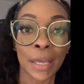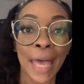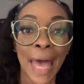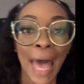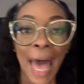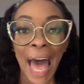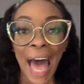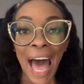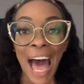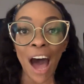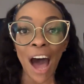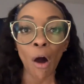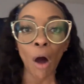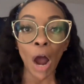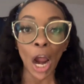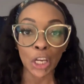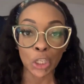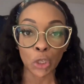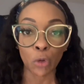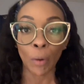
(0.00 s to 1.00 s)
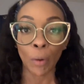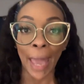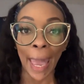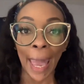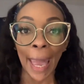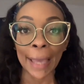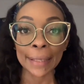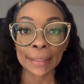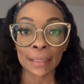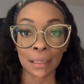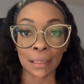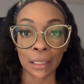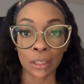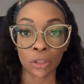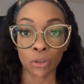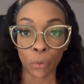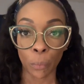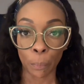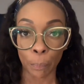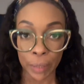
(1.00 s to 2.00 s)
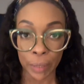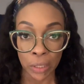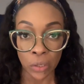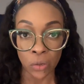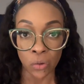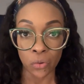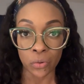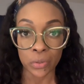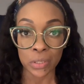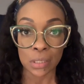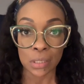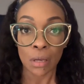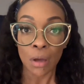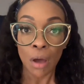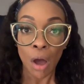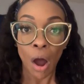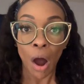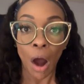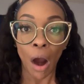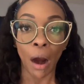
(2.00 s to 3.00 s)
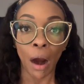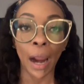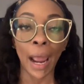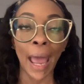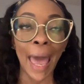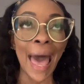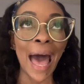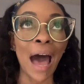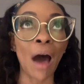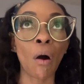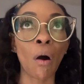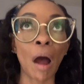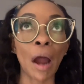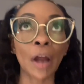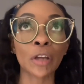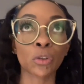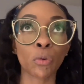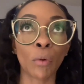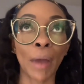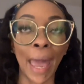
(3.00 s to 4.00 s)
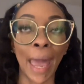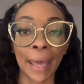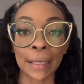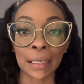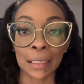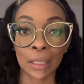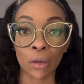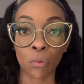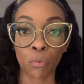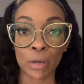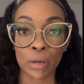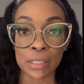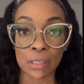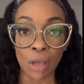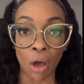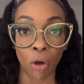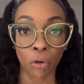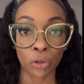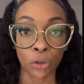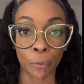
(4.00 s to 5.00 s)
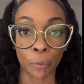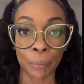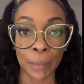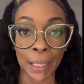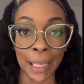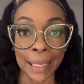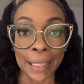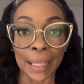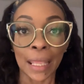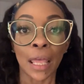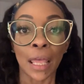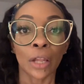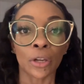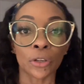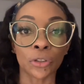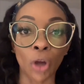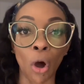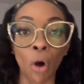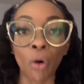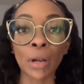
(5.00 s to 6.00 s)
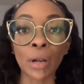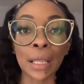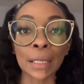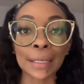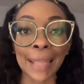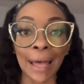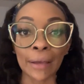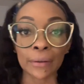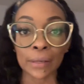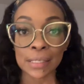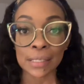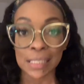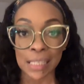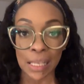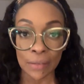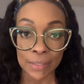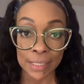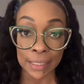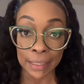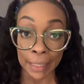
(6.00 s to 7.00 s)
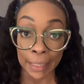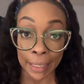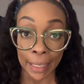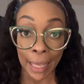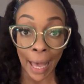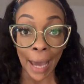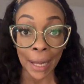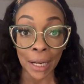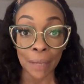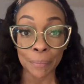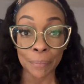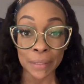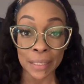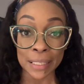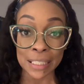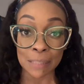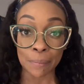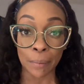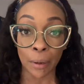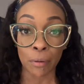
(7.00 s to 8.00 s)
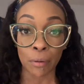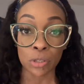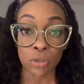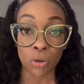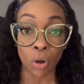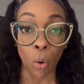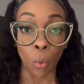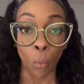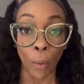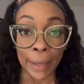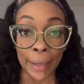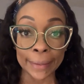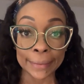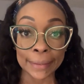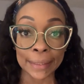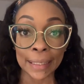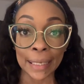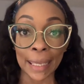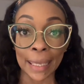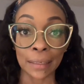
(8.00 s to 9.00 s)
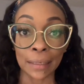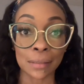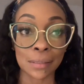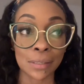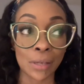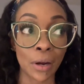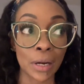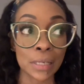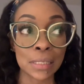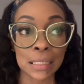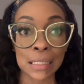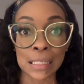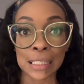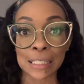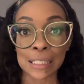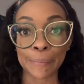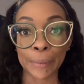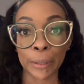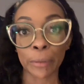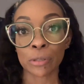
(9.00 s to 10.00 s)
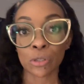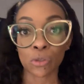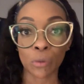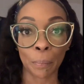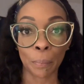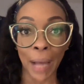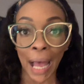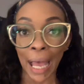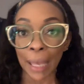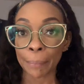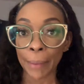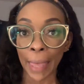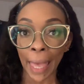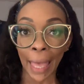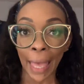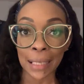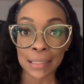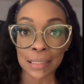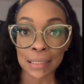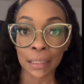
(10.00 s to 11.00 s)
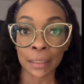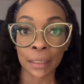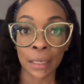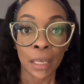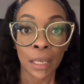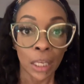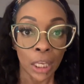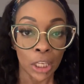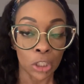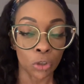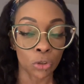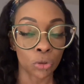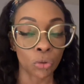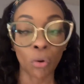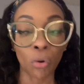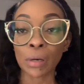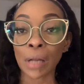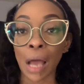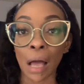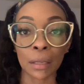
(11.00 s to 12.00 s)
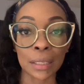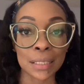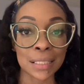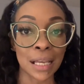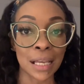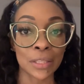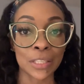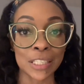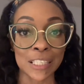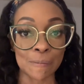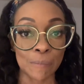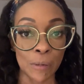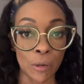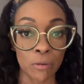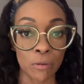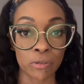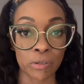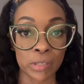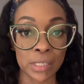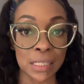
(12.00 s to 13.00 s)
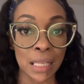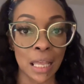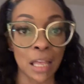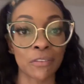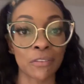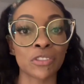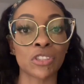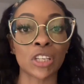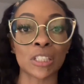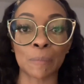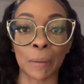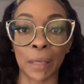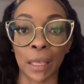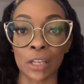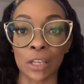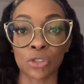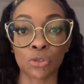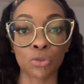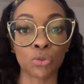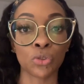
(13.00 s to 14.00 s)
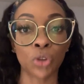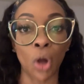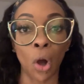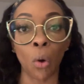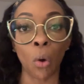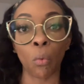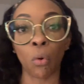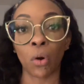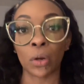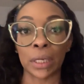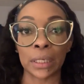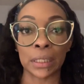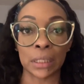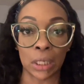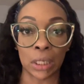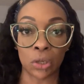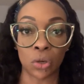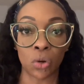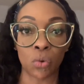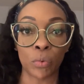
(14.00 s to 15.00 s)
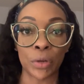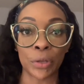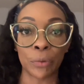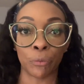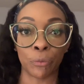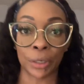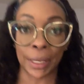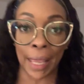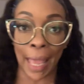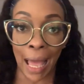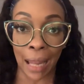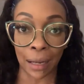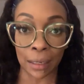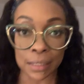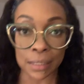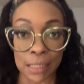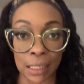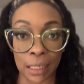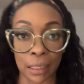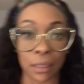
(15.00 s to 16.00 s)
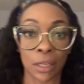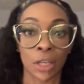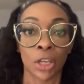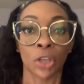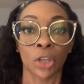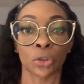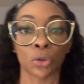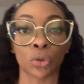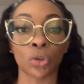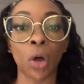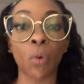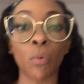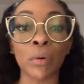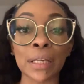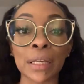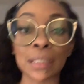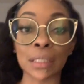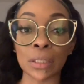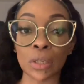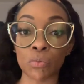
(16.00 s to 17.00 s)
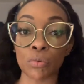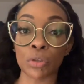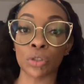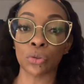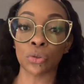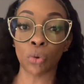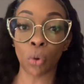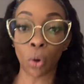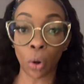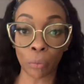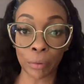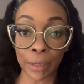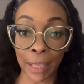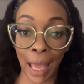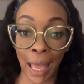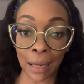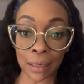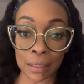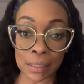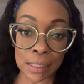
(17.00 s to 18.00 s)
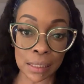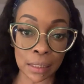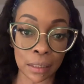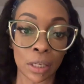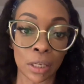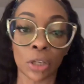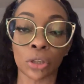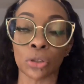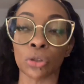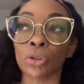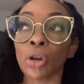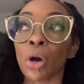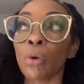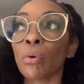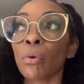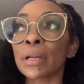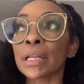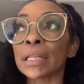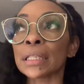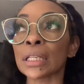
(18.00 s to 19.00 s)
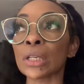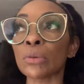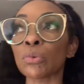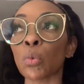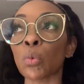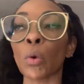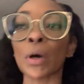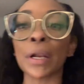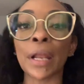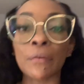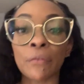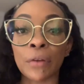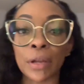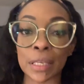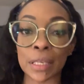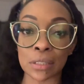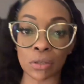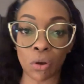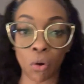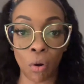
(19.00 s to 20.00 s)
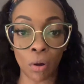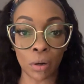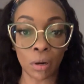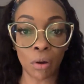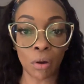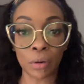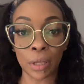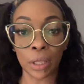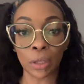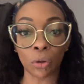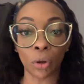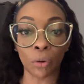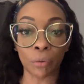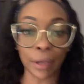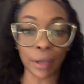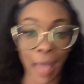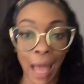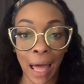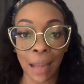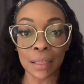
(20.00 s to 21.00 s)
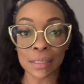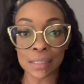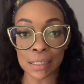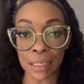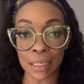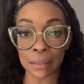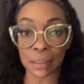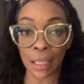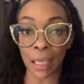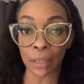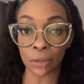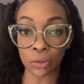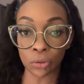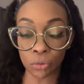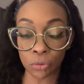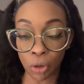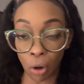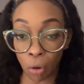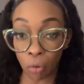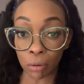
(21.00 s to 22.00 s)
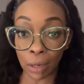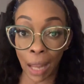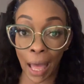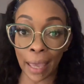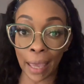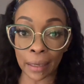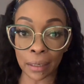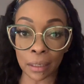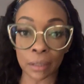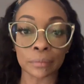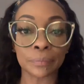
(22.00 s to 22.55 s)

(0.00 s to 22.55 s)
how are you handling your bills? How are you handling what's on your plate? Don't allow yourself to get caught up in the spiritual awakening and it turns into spiritual bypassing and you're doing all this other spiritual stuff just because you don't want to deal with reality. You don't want to deal with your reality. You don't want to deal with whatever is going on in your reality that you don't like.